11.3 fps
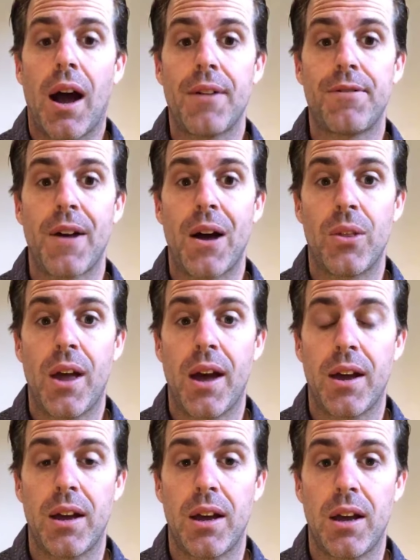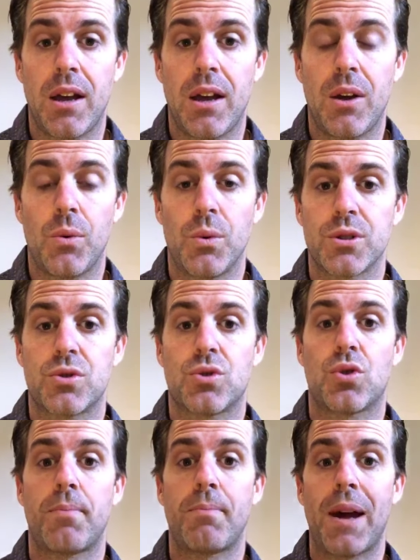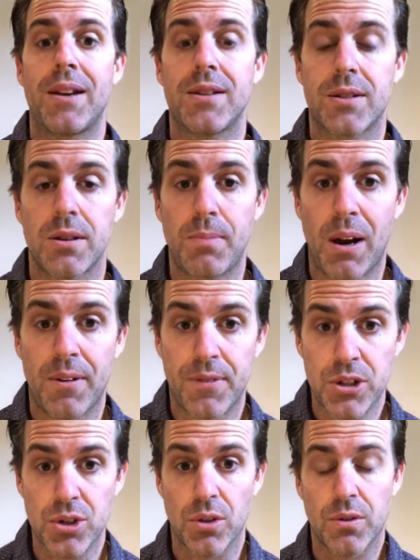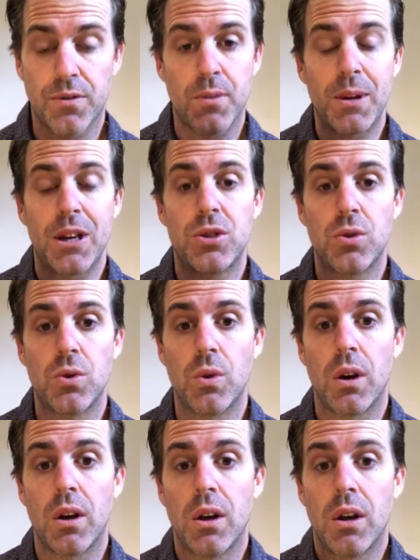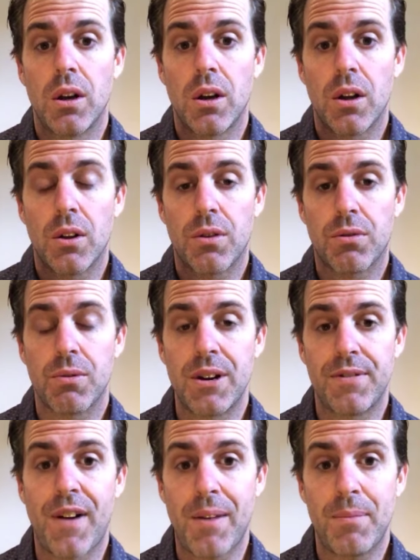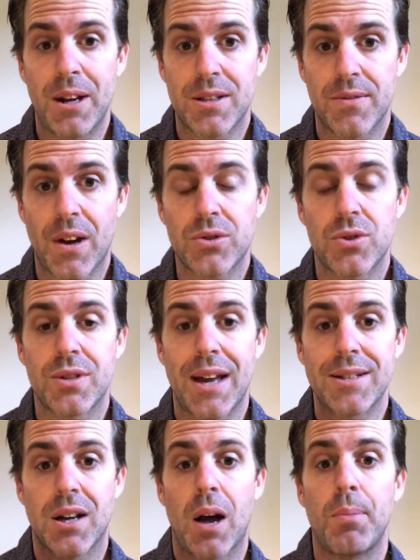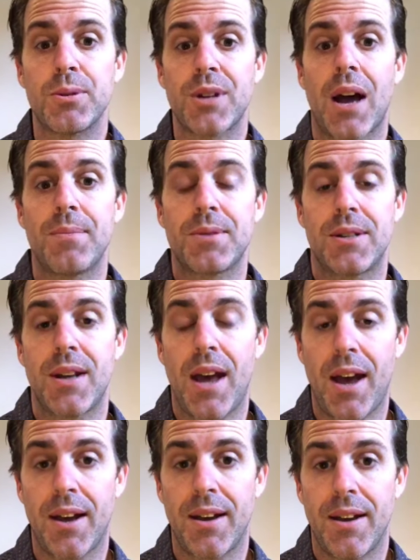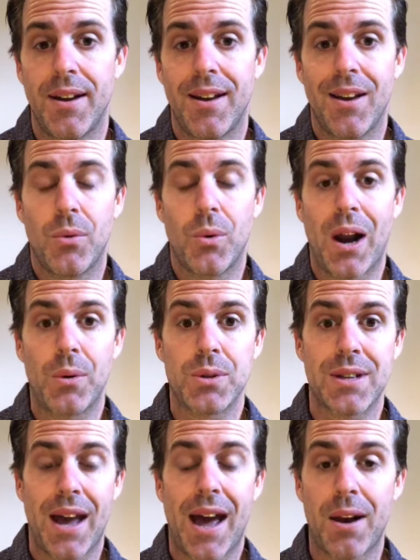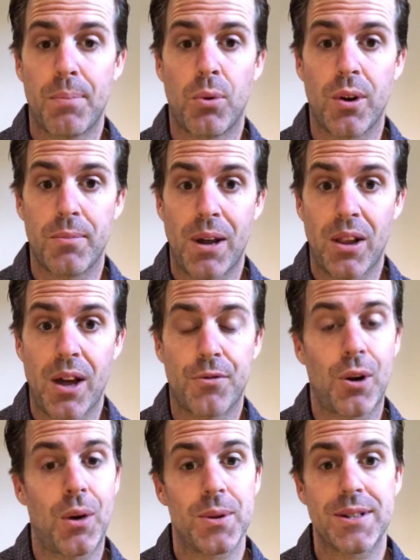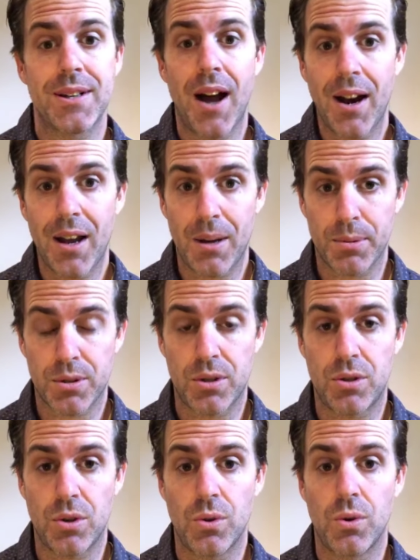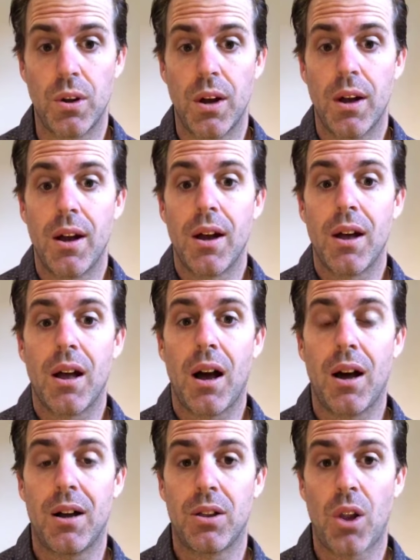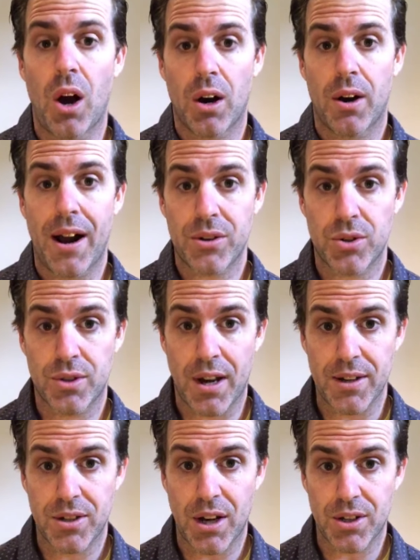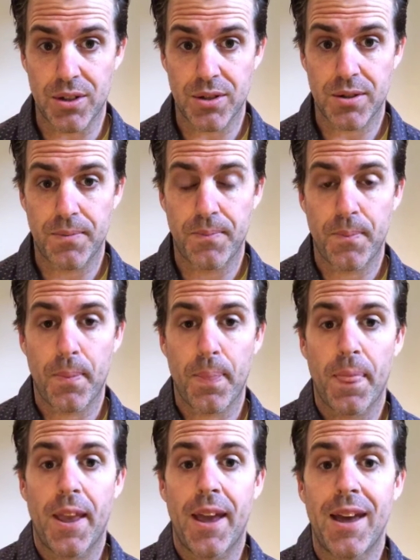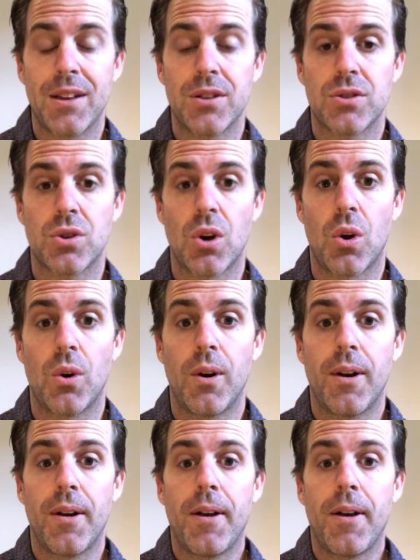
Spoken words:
I found that it was tremendously beneficial for me to do 3 to 5 minutes of exercise a couple times a day when I was at a point in my life where I was not able to do longer exercise sessions. And so,